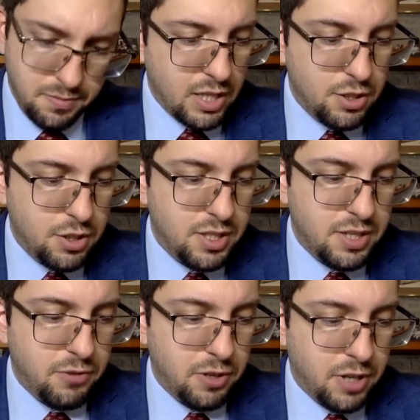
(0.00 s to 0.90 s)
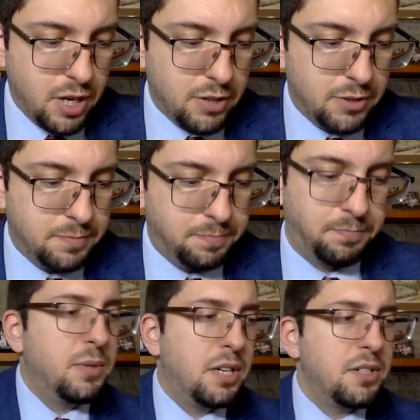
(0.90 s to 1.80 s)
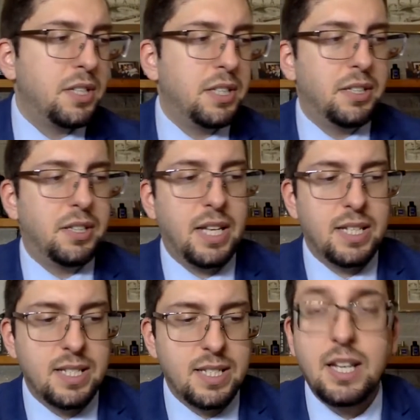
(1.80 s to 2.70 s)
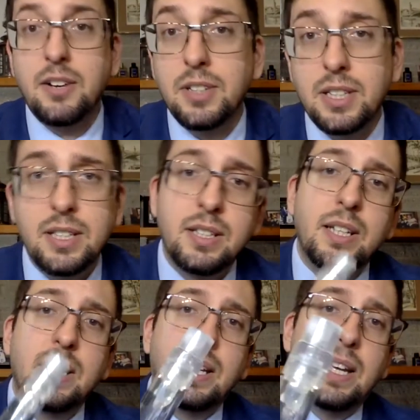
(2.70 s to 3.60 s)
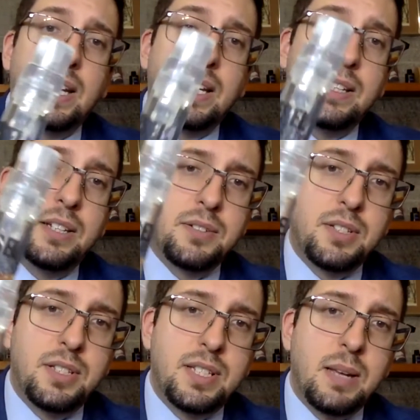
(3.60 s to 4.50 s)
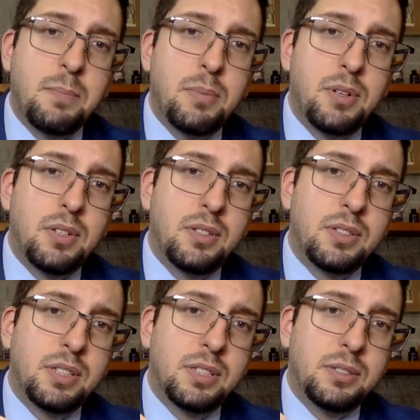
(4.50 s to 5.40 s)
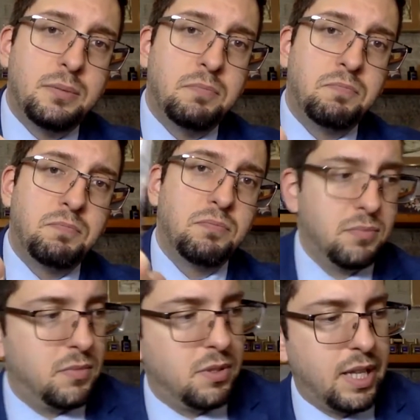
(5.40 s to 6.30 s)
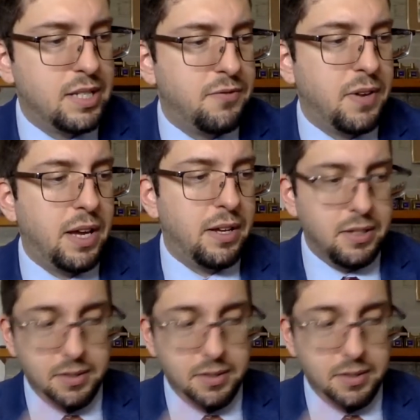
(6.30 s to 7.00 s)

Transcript: It's just different color. There's a little text inside of it. And here's the sample, little glass vial.